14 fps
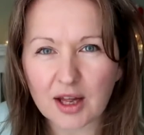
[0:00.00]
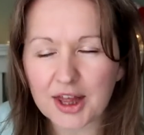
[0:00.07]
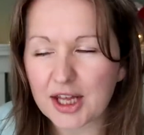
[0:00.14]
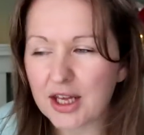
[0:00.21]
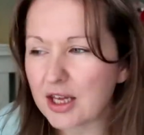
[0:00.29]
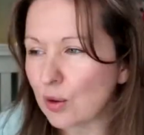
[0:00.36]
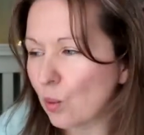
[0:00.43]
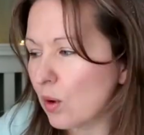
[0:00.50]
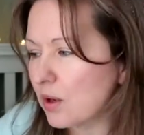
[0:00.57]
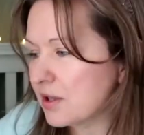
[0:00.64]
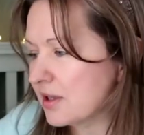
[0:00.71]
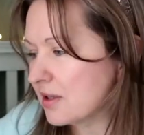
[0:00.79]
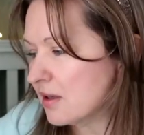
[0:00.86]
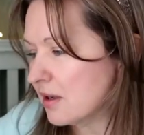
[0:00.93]
I think it
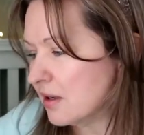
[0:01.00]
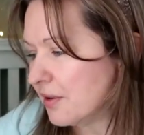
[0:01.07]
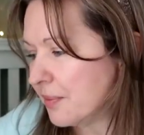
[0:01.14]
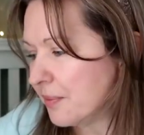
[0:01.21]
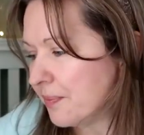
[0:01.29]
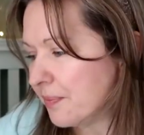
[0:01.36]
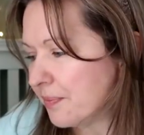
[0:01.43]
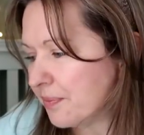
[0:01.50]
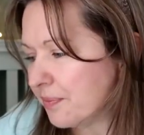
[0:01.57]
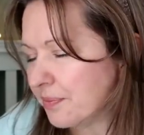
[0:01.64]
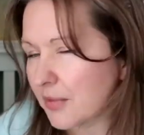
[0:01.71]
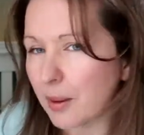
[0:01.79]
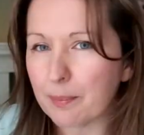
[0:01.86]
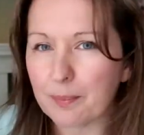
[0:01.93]
was
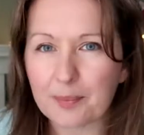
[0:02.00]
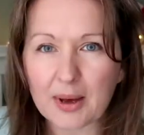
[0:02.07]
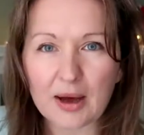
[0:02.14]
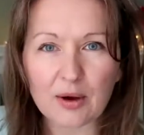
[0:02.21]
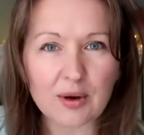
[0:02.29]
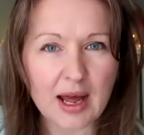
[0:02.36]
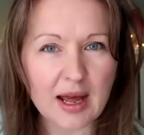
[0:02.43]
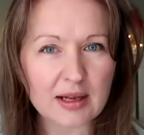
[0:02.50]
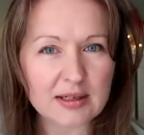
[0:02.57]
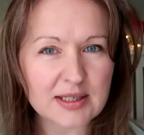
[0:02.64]
about